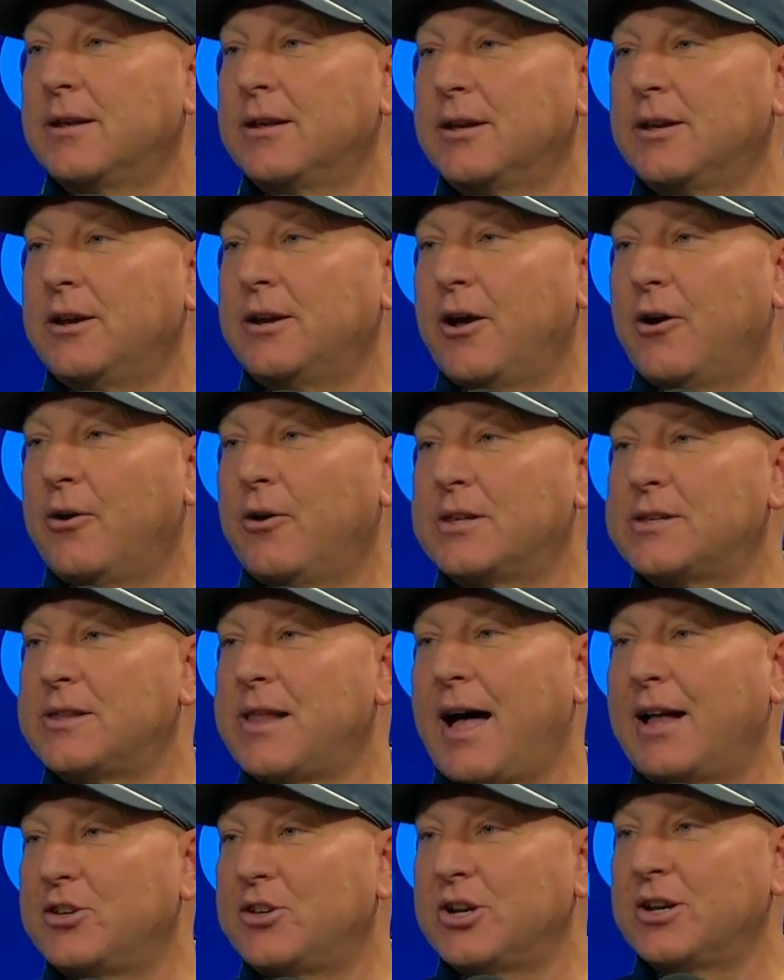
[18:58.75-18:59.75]
It's
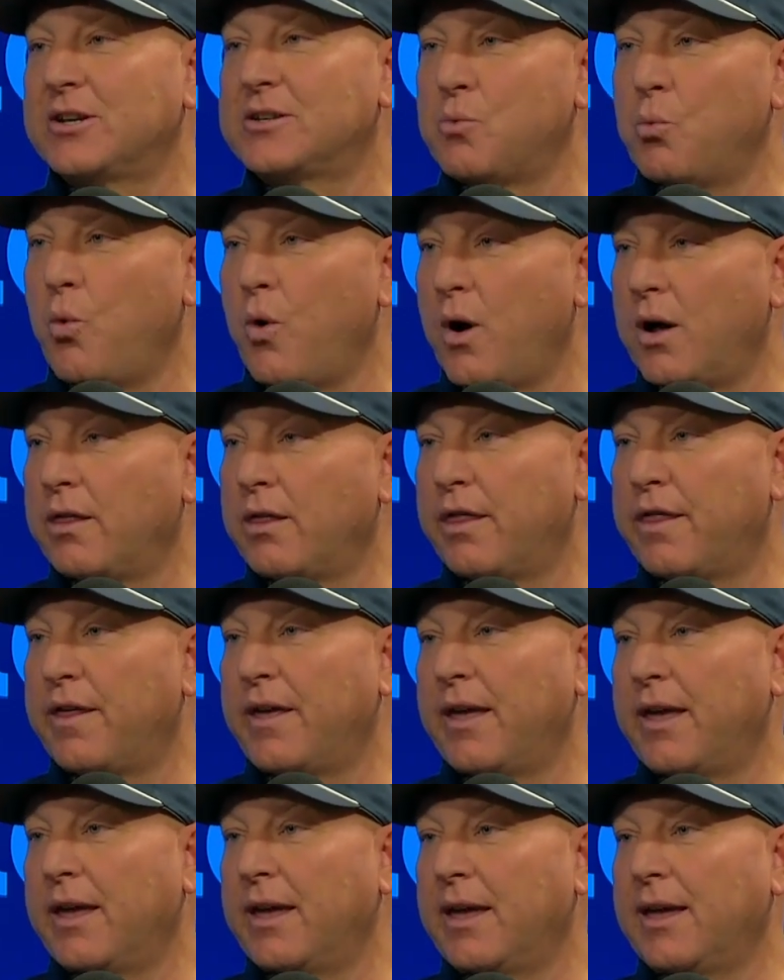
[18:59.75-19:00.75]
not just one
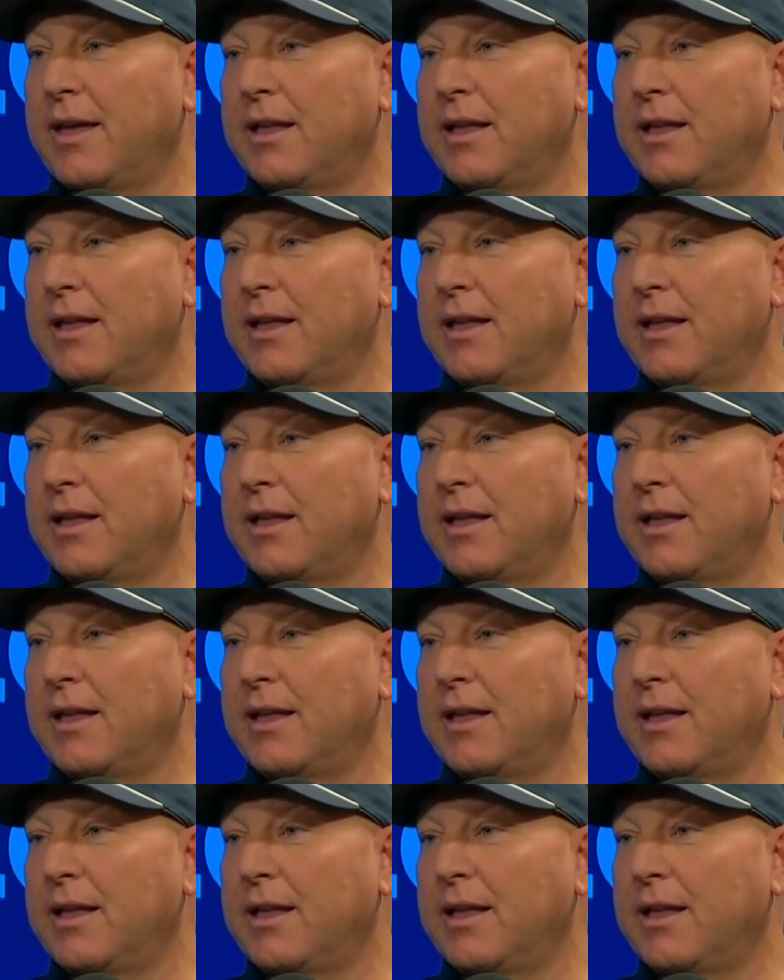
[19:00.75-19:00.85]
thing, it's